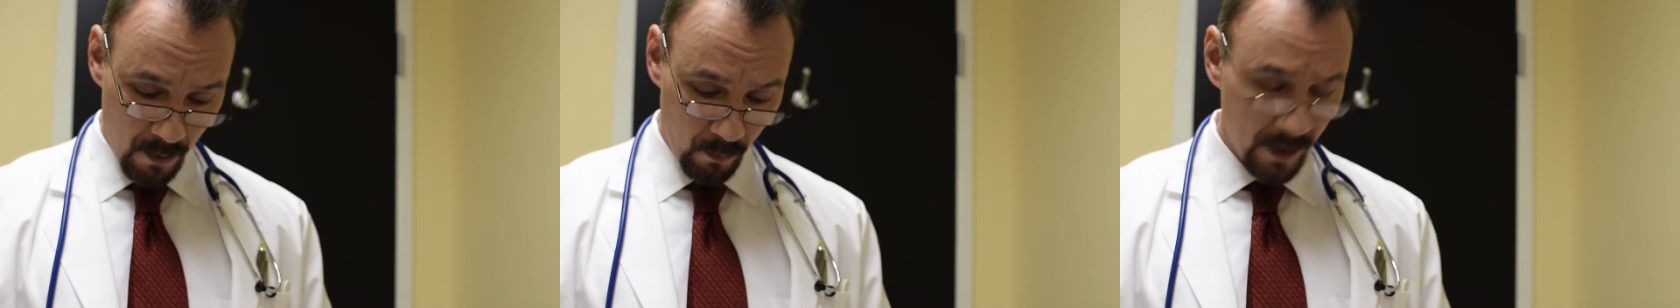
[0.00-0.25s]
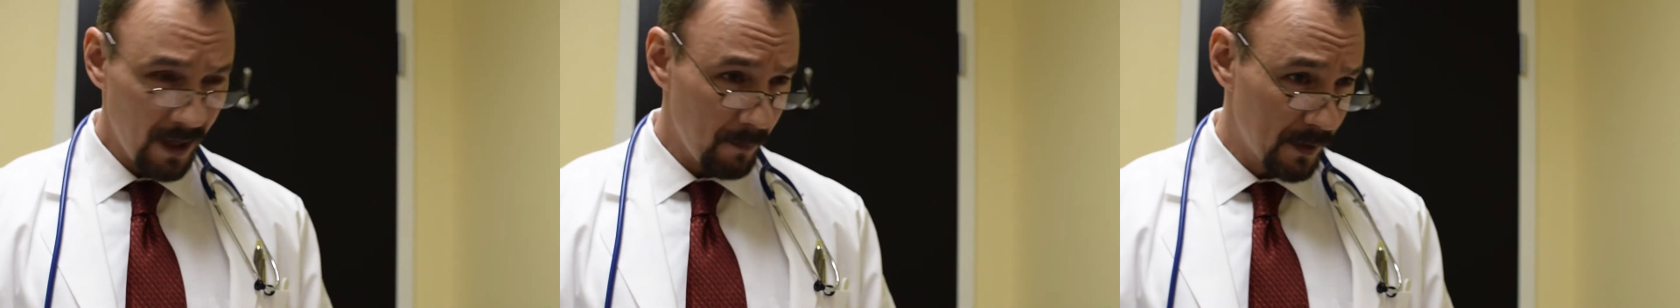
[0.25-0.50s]

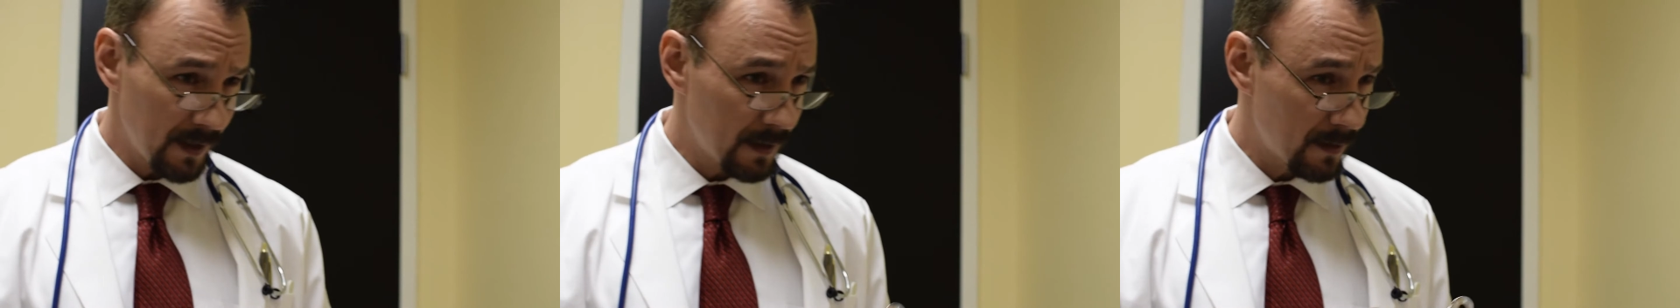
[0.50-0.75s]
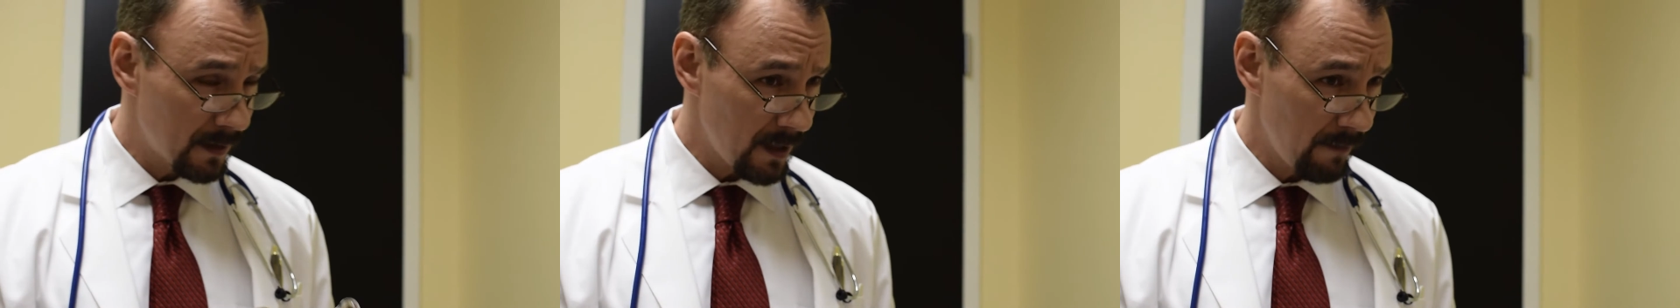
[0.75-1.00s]
what happens at
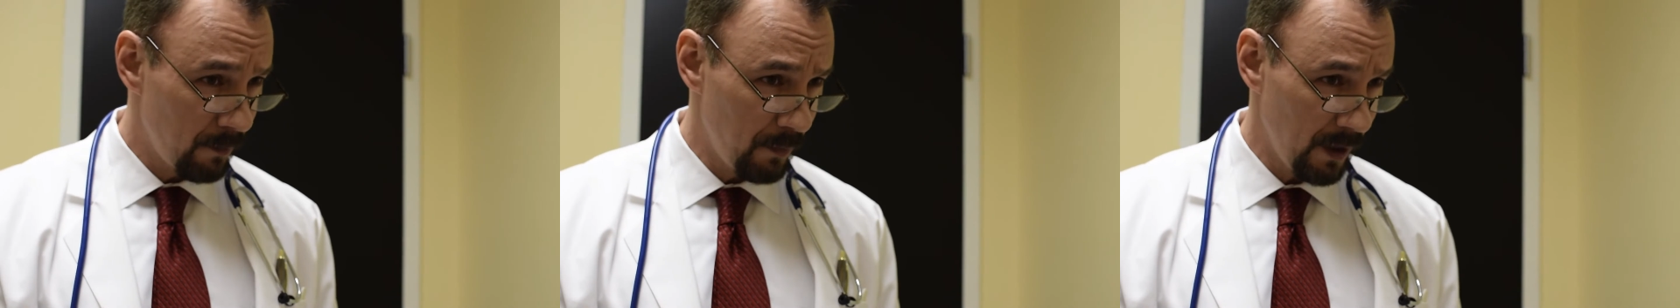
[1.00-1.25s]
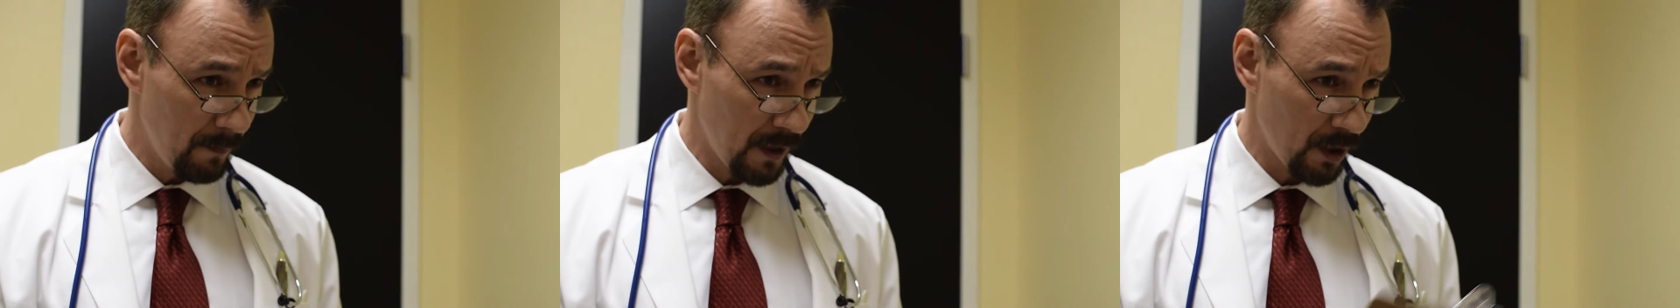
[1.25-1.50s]
7
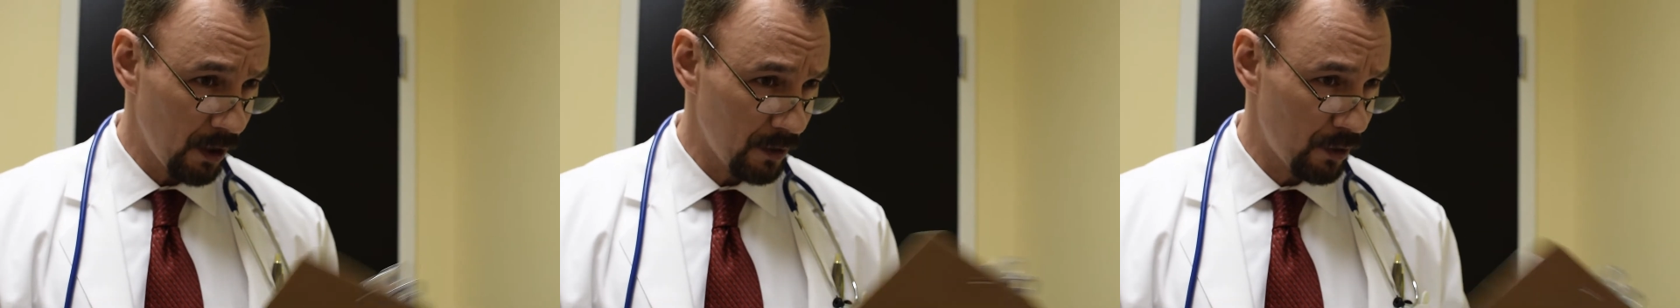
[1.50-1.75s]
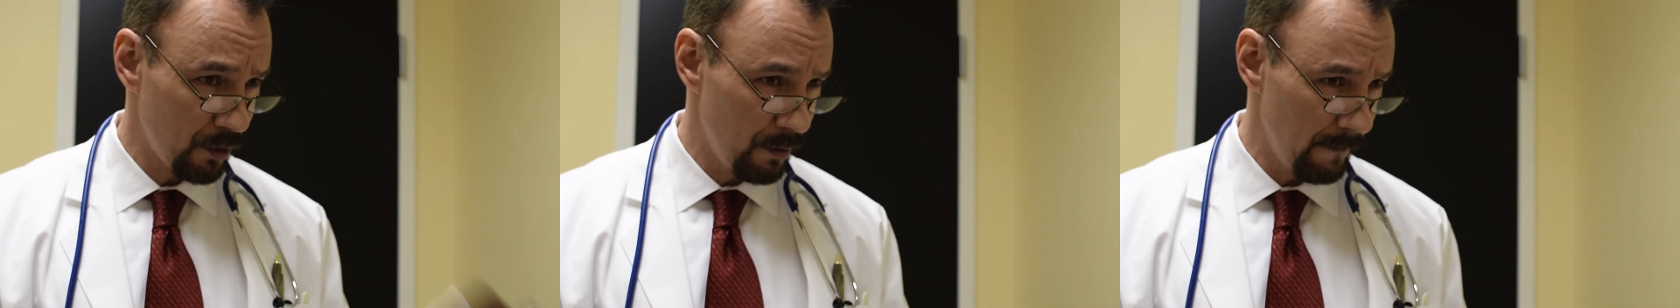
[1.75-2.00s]
p.m that
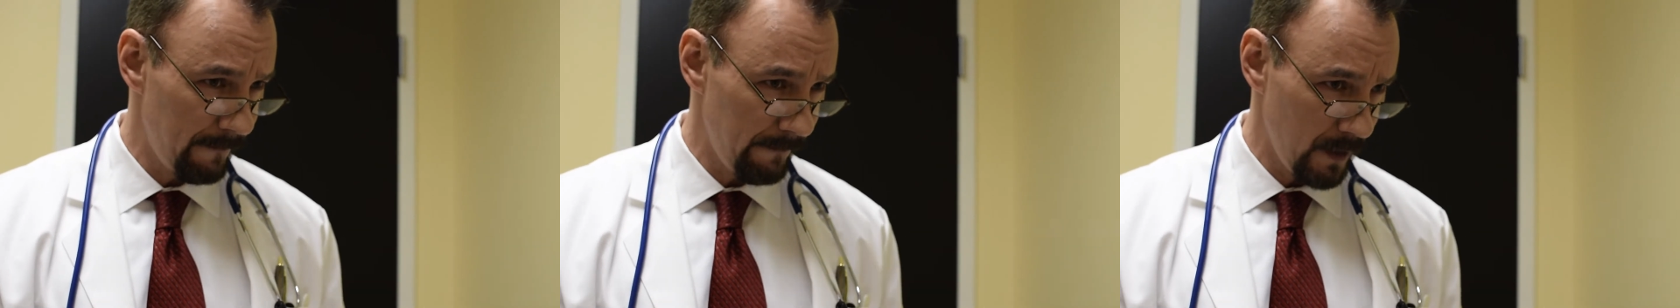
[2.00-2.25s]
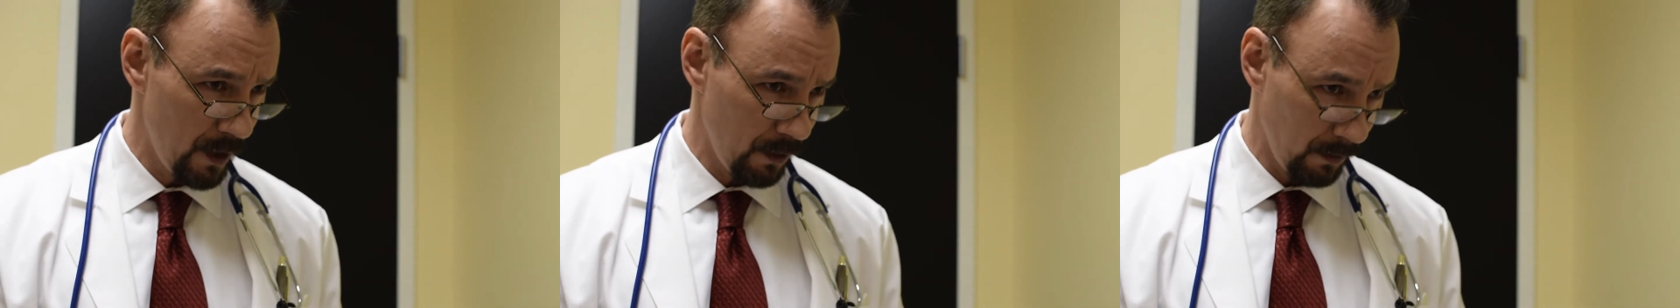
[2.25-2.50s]
causes you to
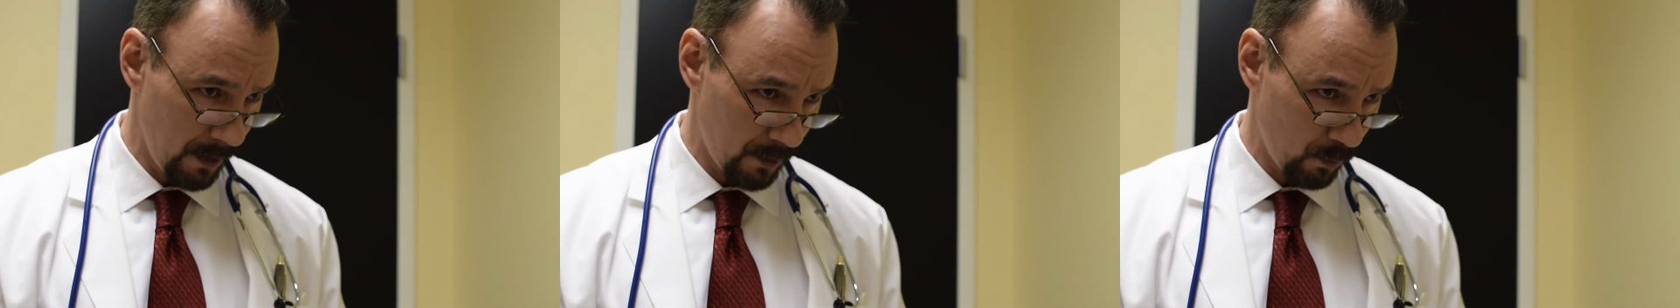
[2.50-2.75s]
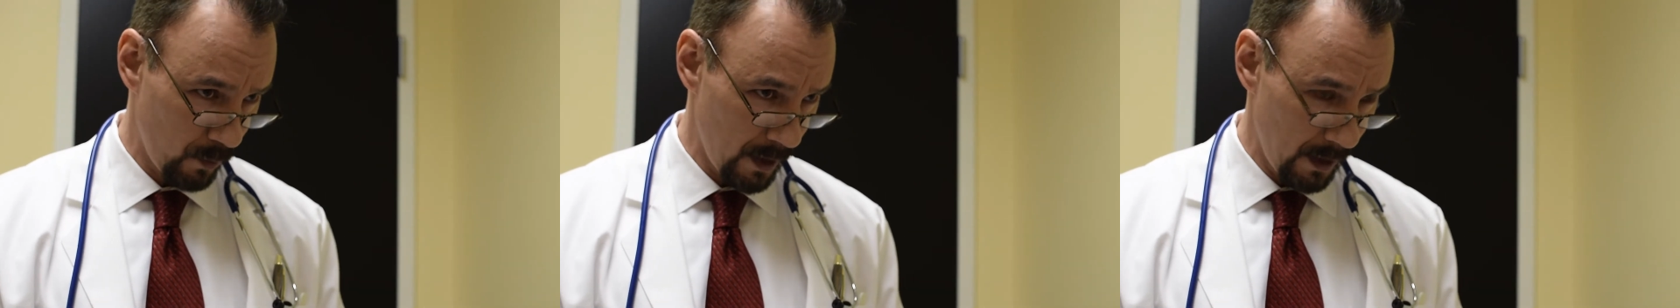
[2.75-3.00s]
feel this
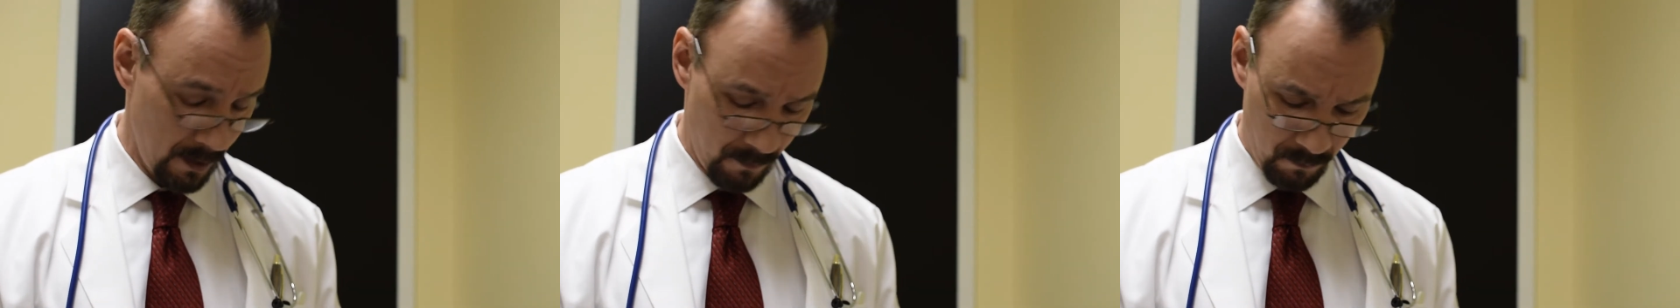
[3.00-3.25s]
way